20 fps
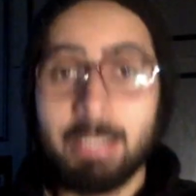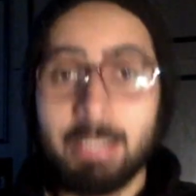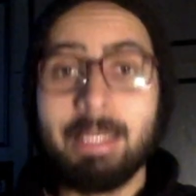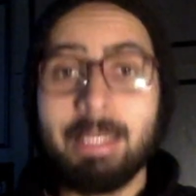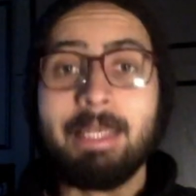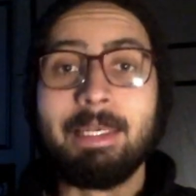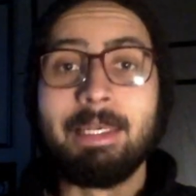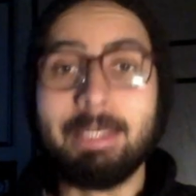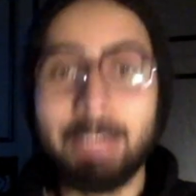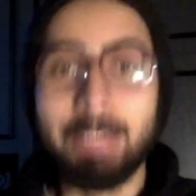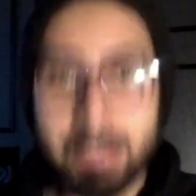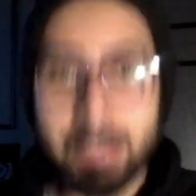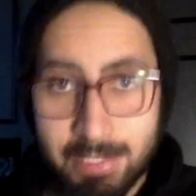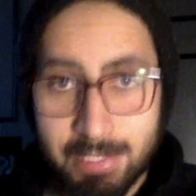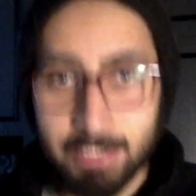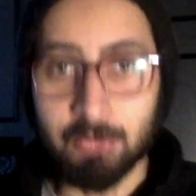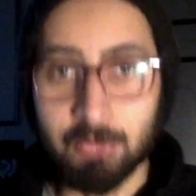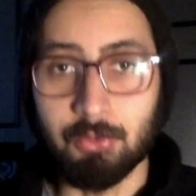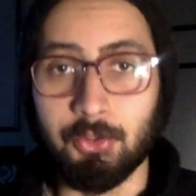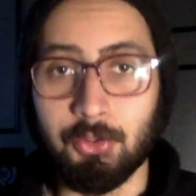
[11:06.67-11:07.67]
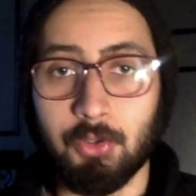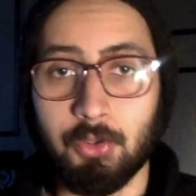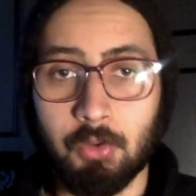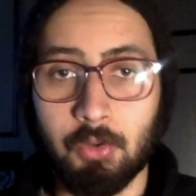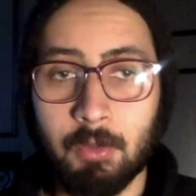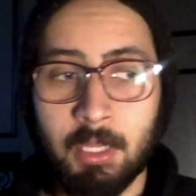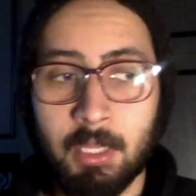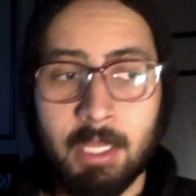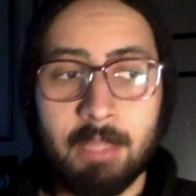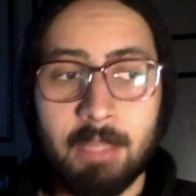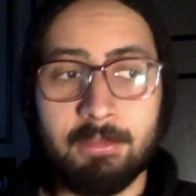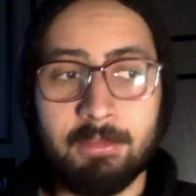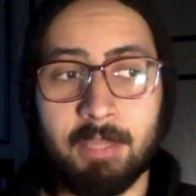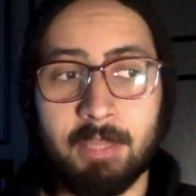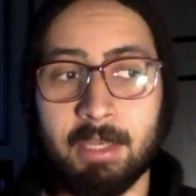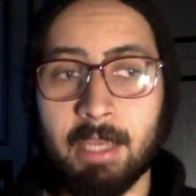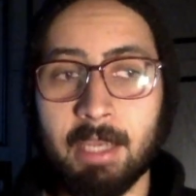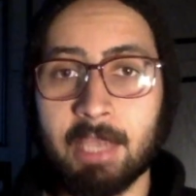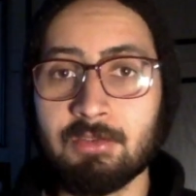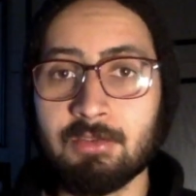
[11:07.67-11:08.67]
listening to you,
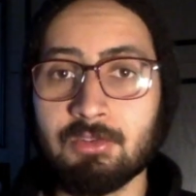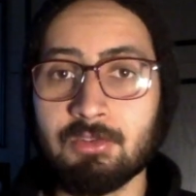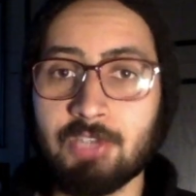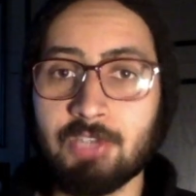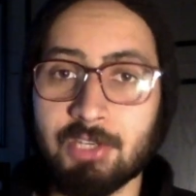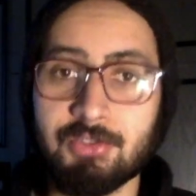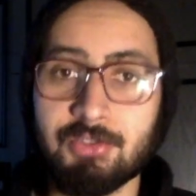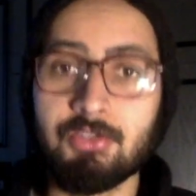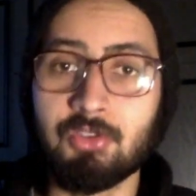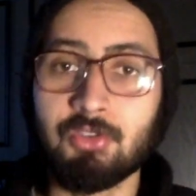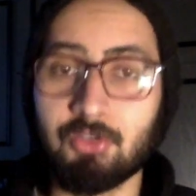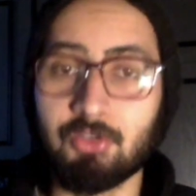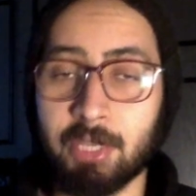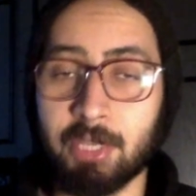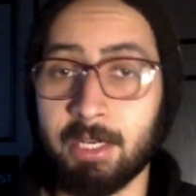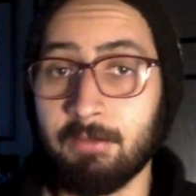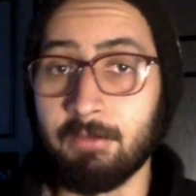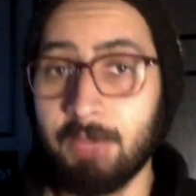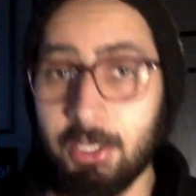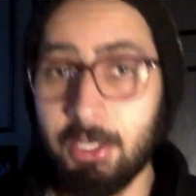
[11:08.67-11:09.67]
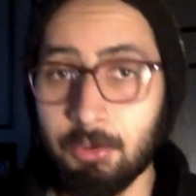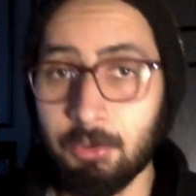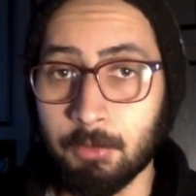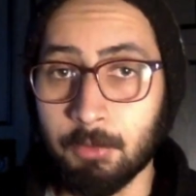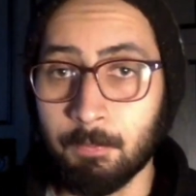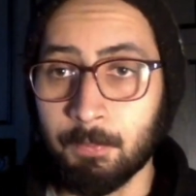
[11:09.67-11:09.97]
then I suggest you to create a video.